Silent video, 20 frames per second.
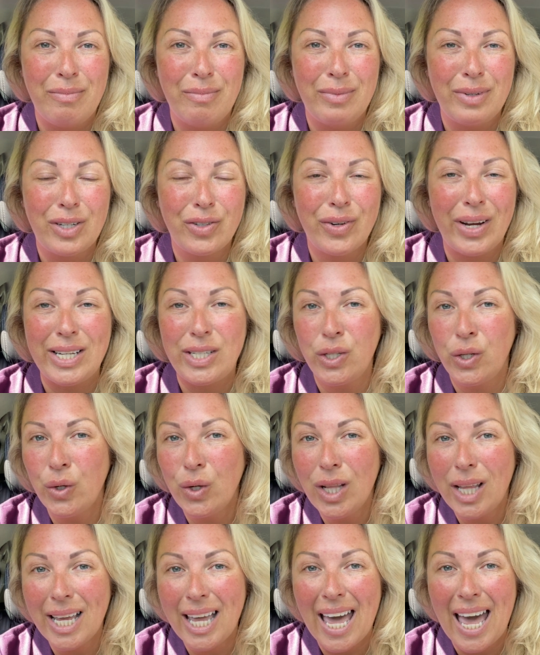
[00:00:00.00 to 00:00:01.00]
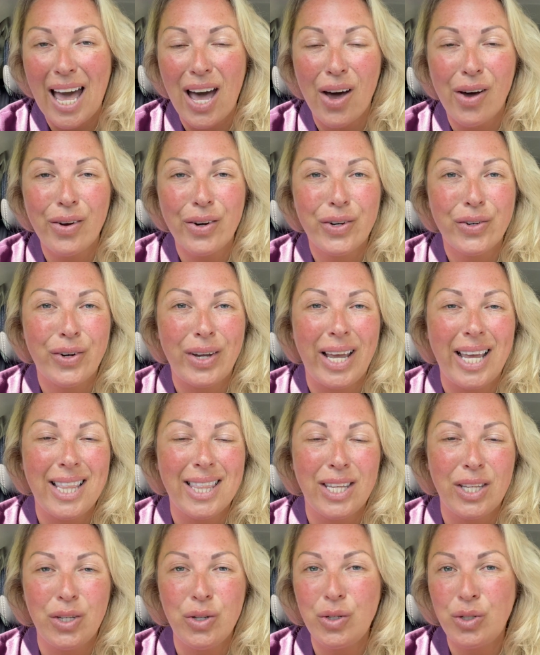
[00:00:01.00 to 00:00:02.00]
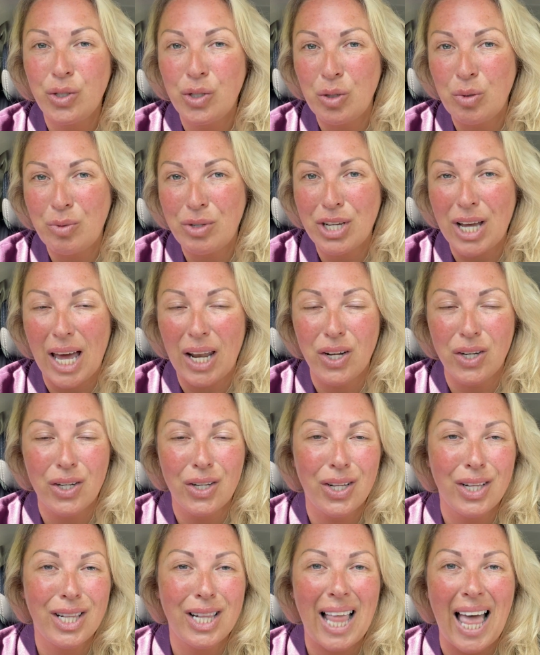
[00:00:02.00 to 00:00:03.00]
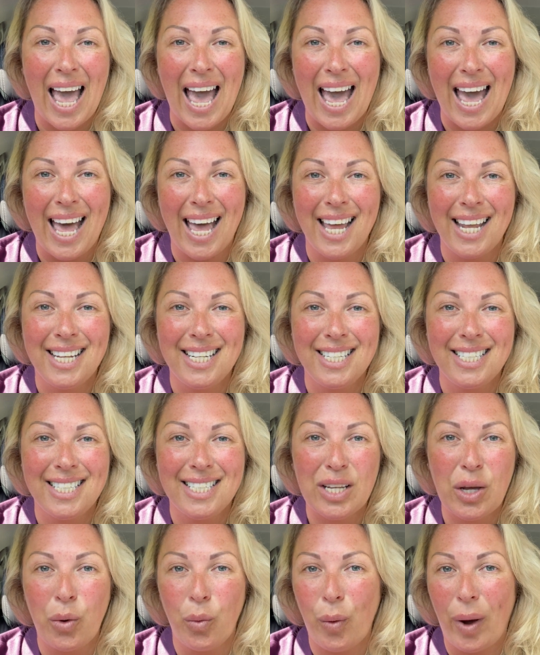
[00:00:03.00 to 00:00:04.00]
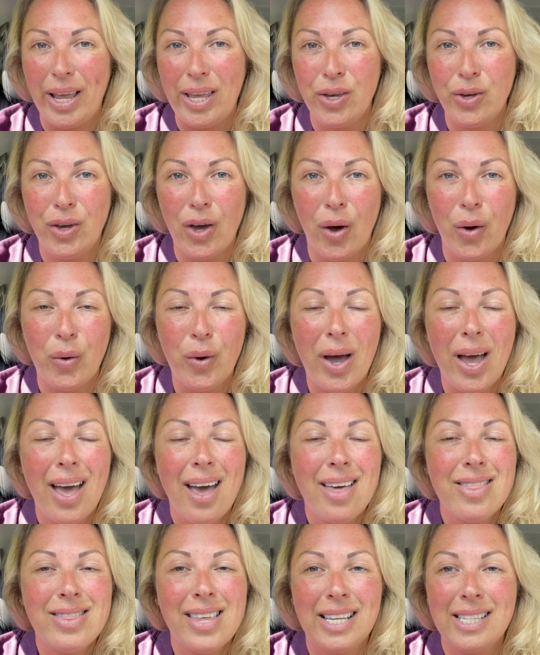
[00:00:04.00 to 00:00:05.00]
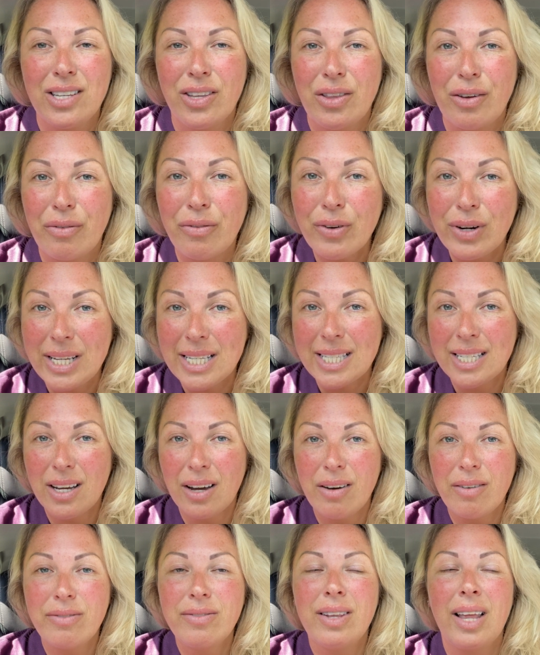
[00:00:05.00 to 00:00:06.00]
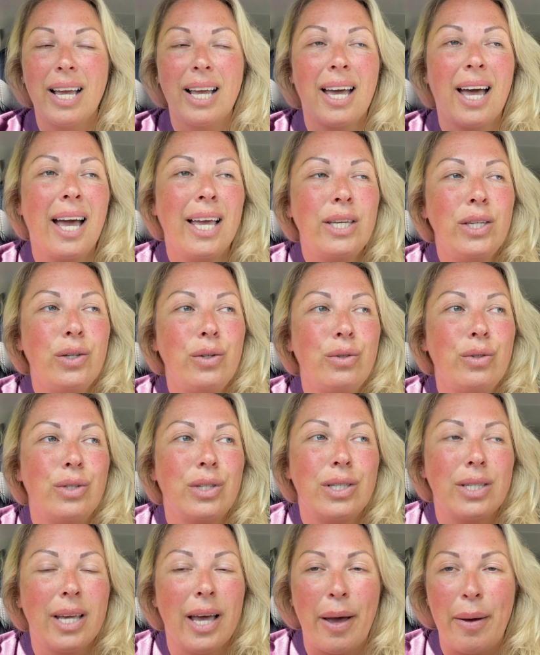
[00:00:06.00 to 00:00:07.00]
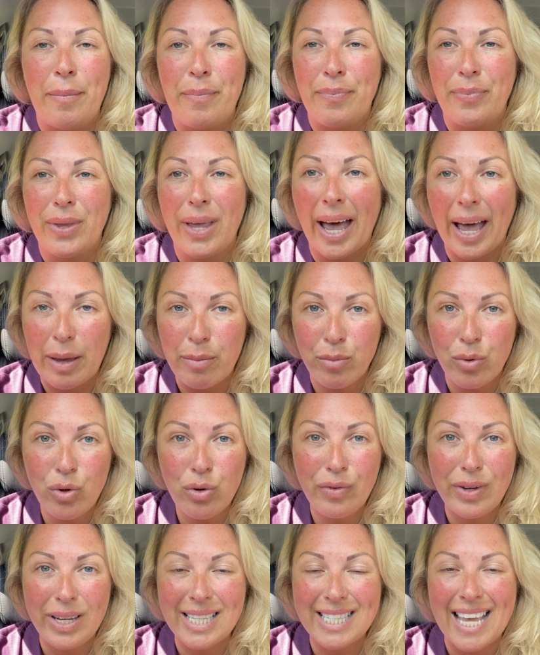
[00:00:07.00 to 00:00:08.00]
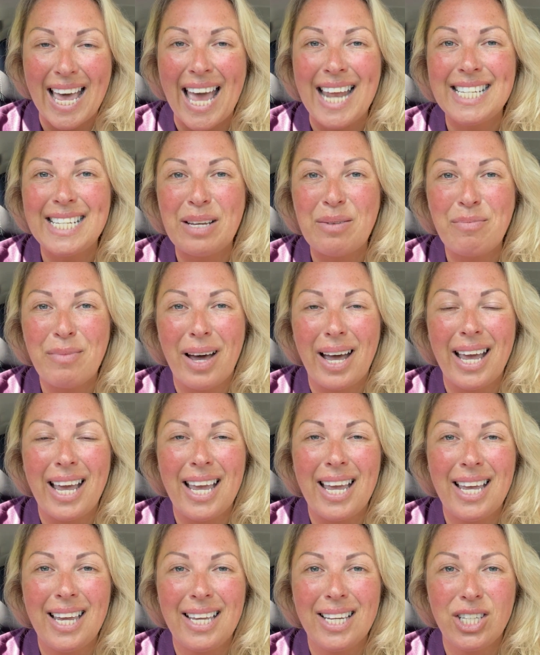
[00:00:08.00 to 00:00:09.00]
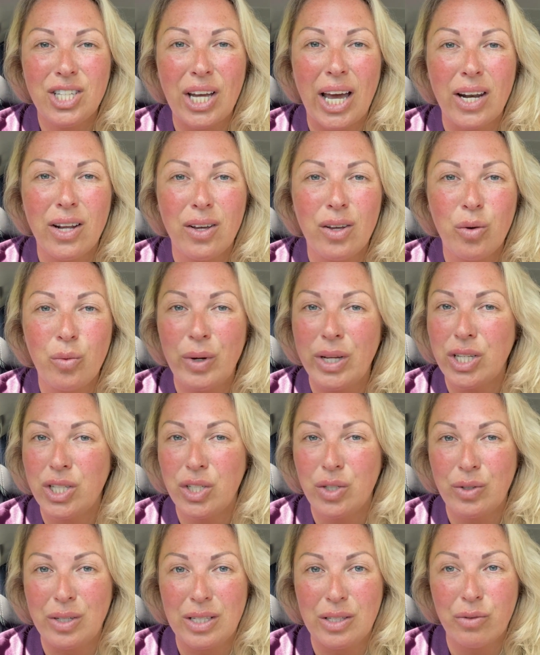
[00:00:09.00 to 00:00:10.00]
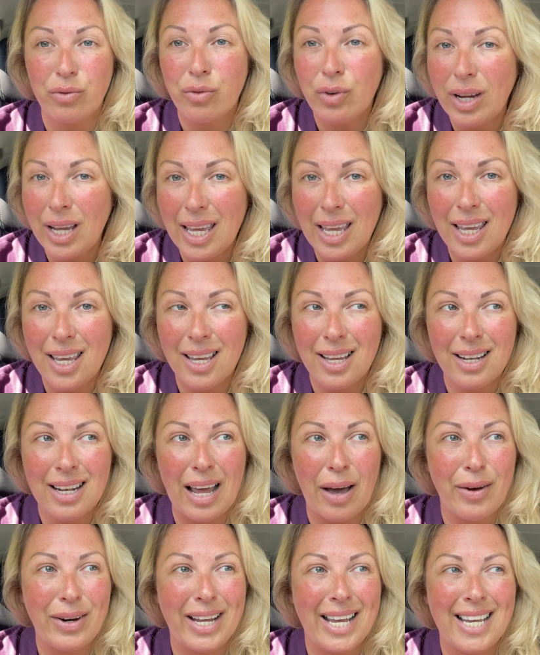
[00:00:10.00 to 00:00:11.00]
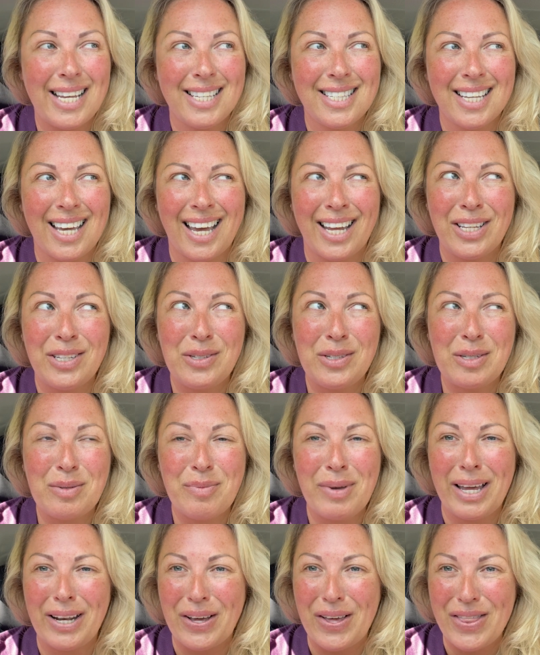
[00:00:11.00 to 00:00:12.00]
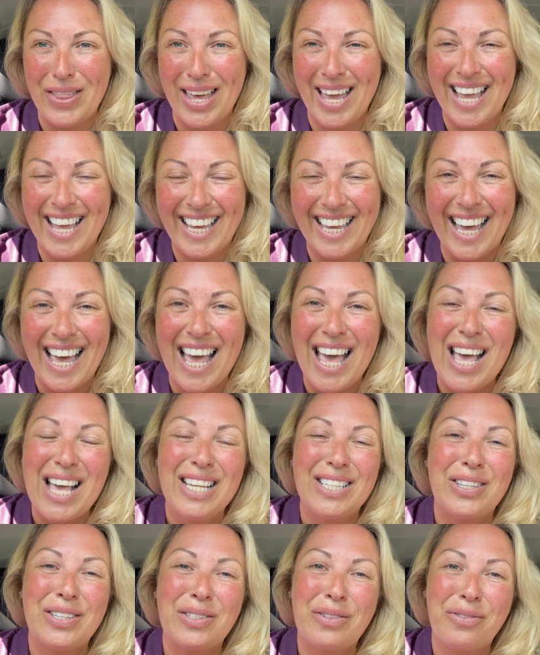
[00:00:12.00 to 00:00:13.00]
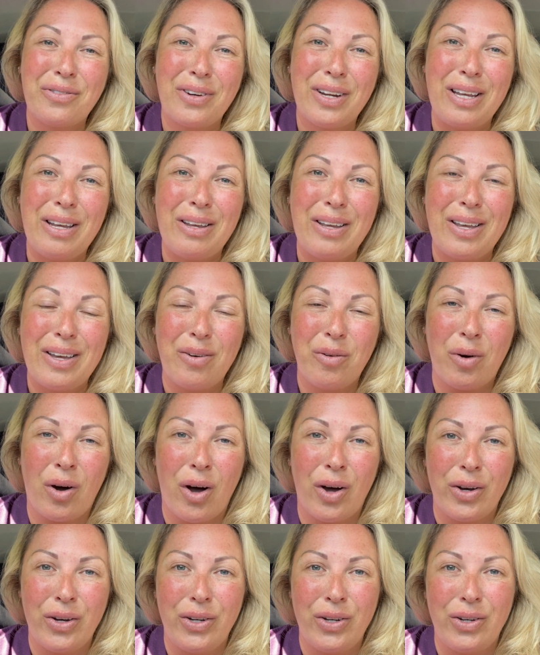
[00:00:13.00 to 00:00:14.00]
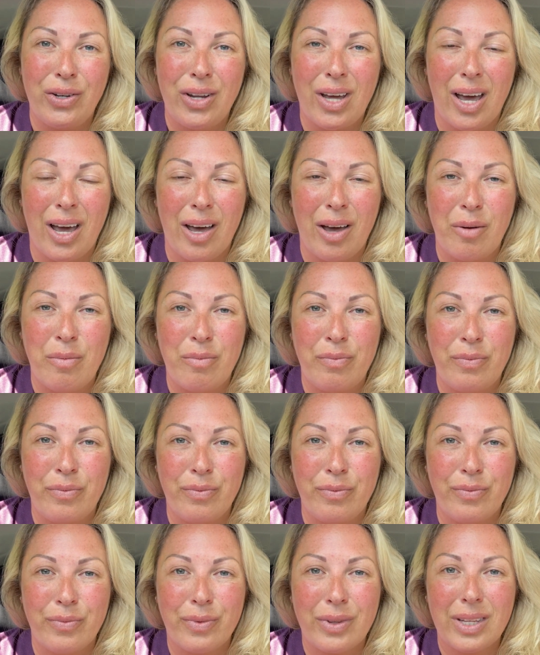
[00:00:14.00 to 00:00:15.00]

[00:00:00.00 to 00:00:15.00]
Create a Google account, create the YouTube channel, and away you go. There's other free stuff, like I use iMovie to edit my channel, which is free nowadays. It hadn't used to be, I don't think. So it's free on